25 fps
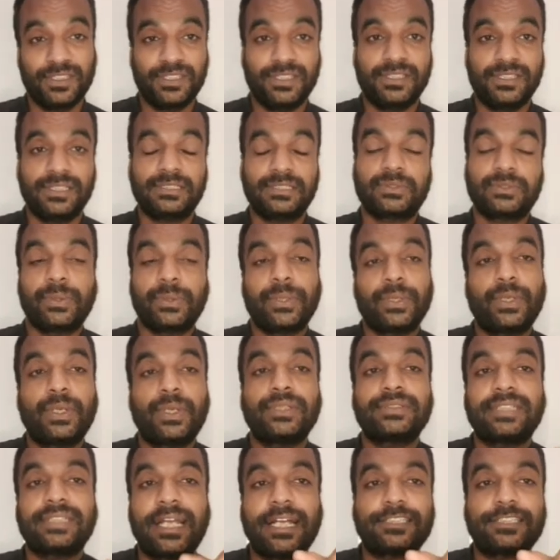So
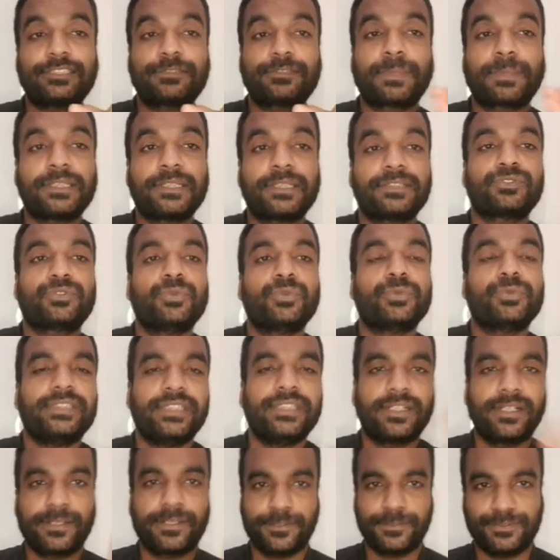equals s plus 2 is
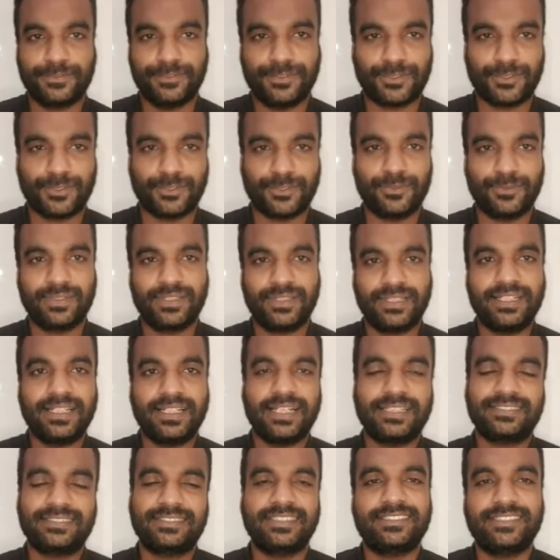equal to 0. Then
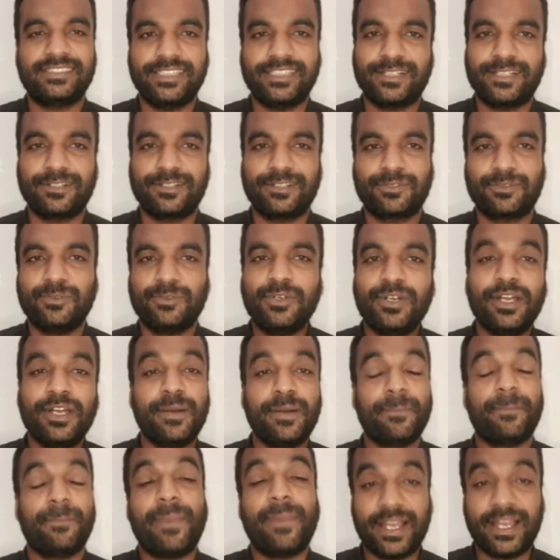s is equal to
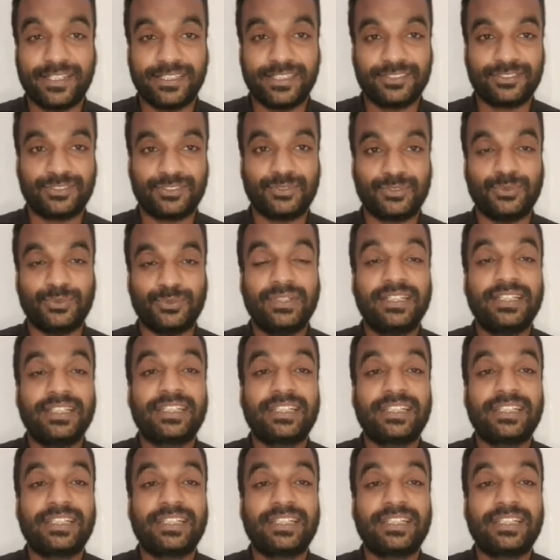minus 2.